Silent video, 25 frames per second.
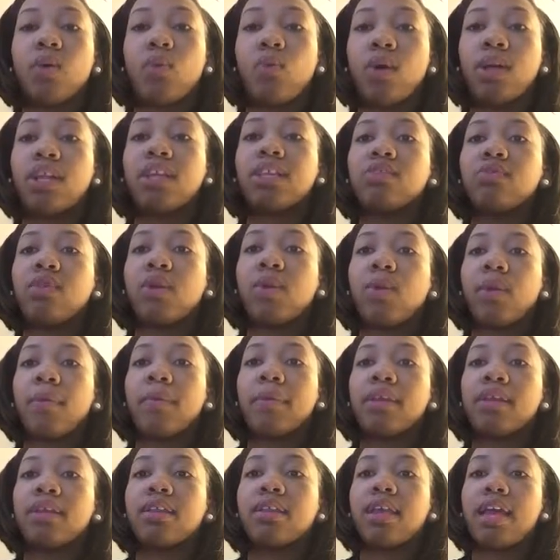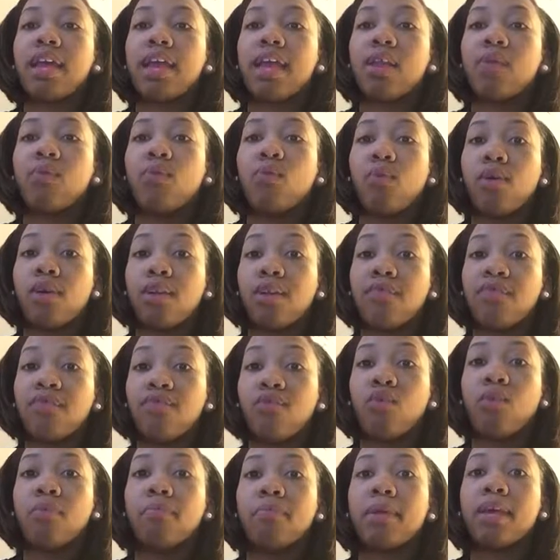1 in 3 women and 1 in
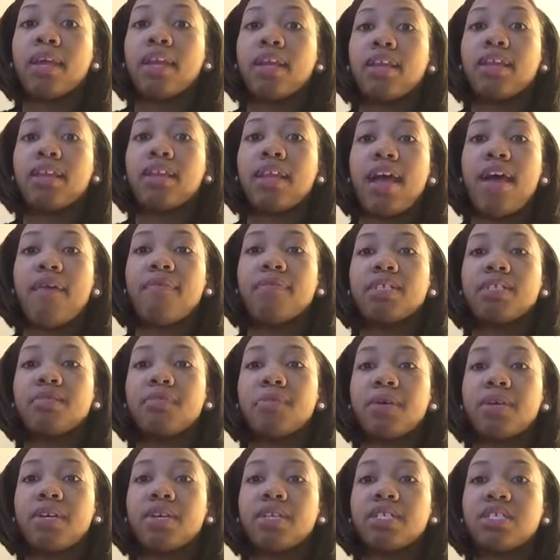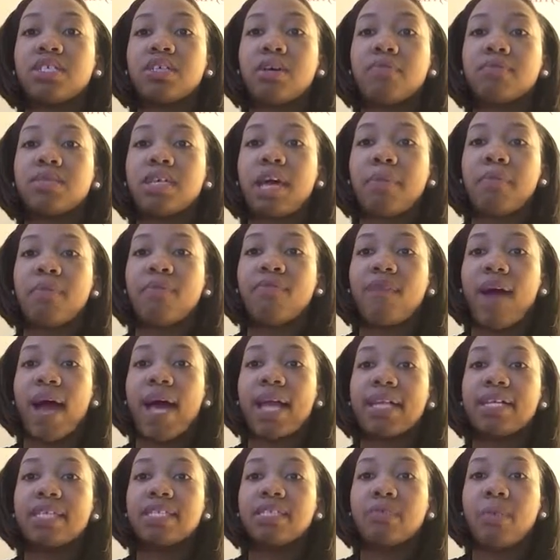4 men have experienced some type of
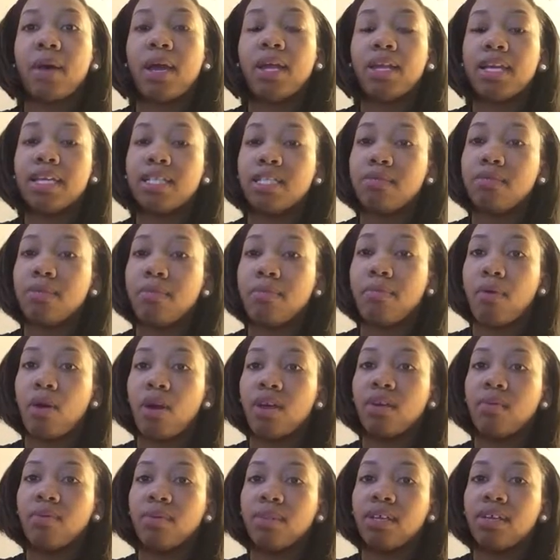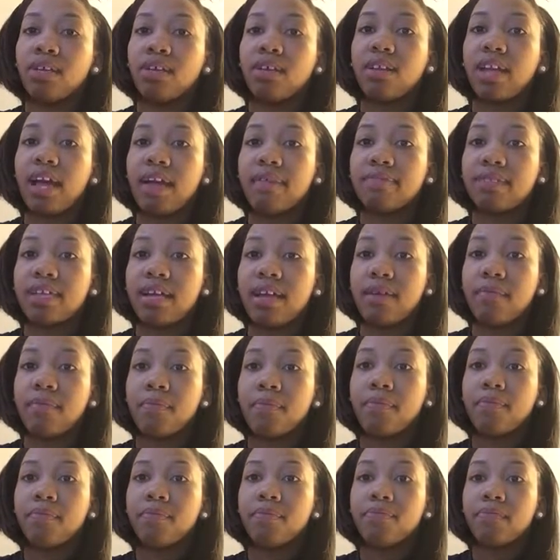violence by an intimate partner within their lifetime.
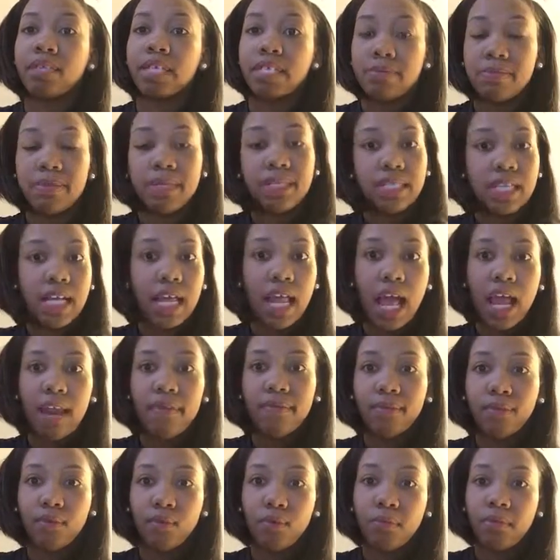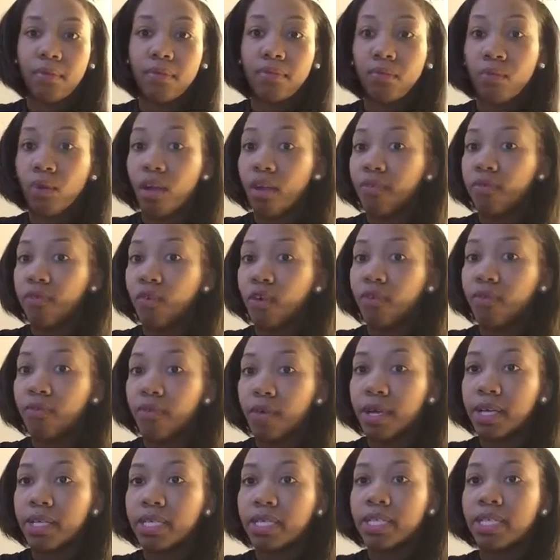This means that out of a group of 3 or 4
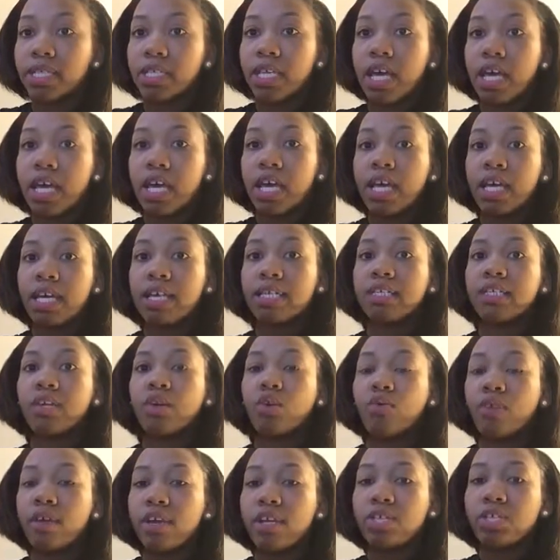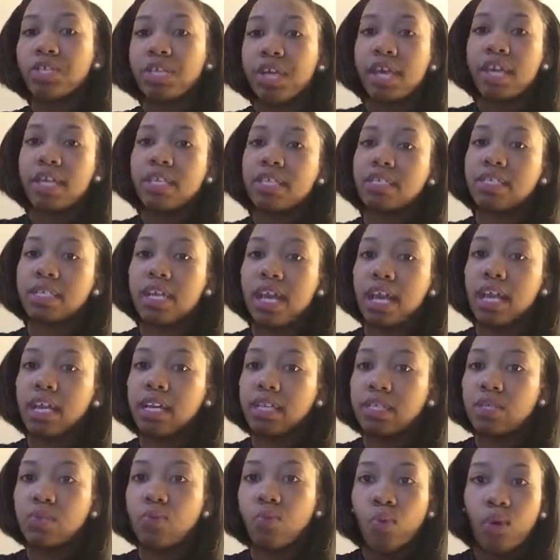friends, it's a great chance that at
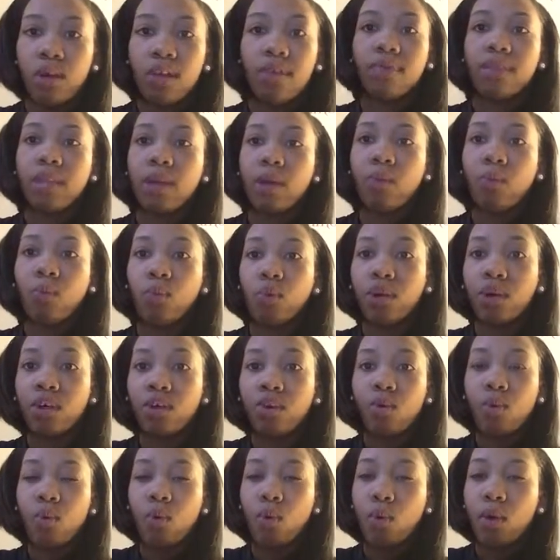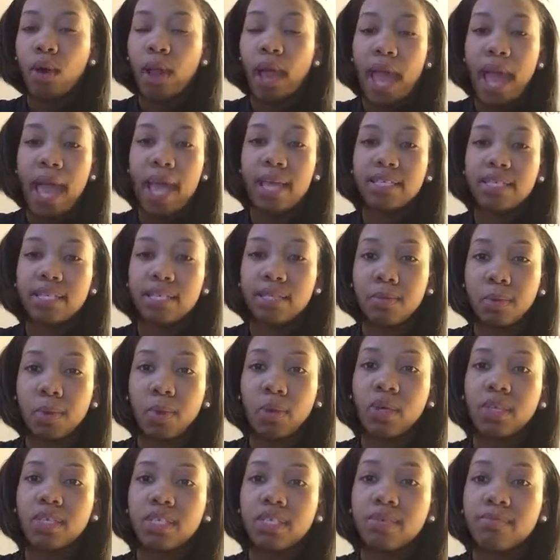least one of them will or has
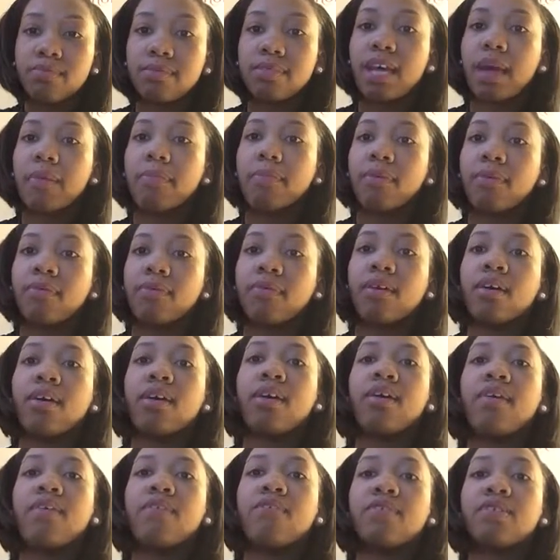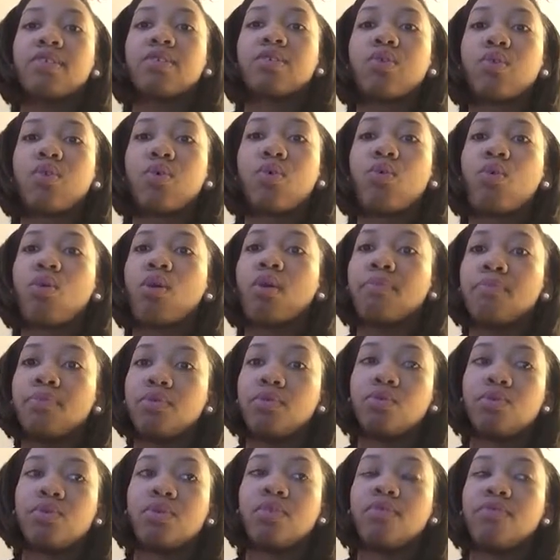experienced some type of physical or
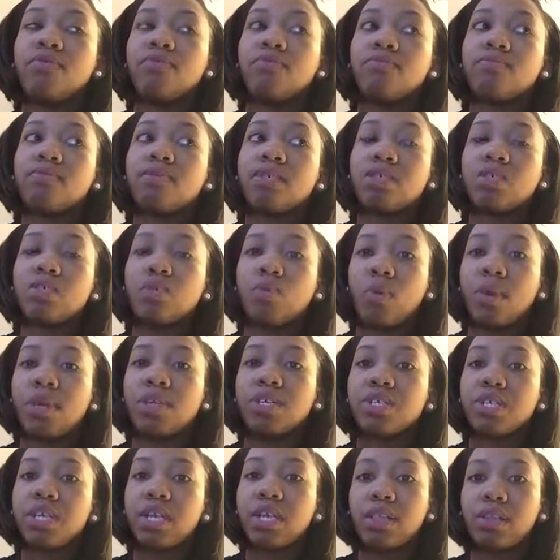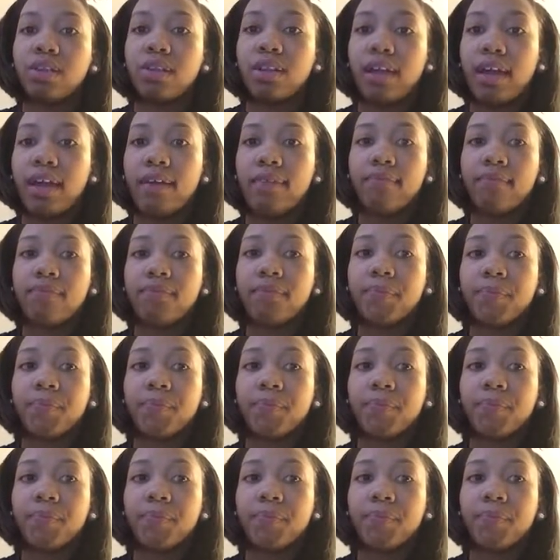abusive situation in their life.